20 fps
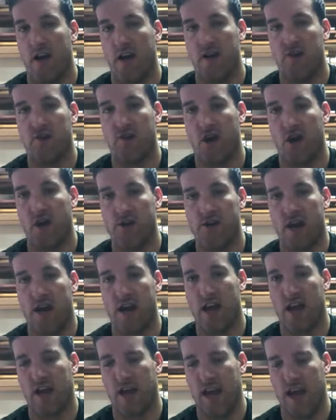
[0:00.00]
Charles,
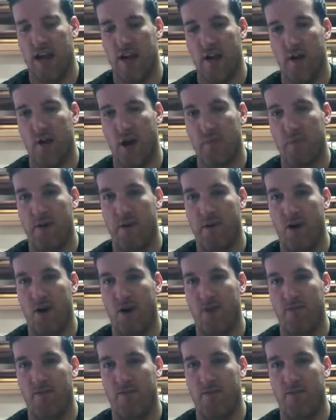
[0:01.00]
I know I've been talking
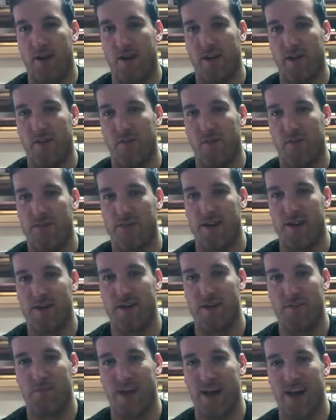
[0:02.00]
for a minute. You want to say something
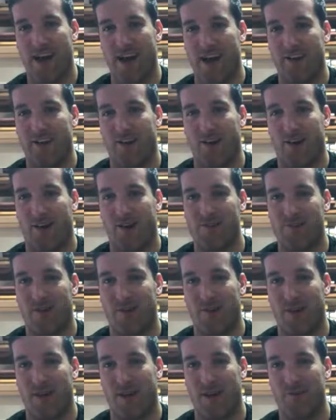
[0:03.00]
about how I talk, so go
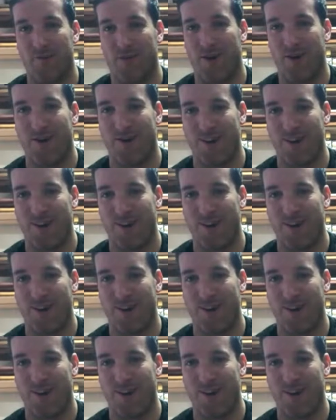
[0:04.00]
ahead, brother.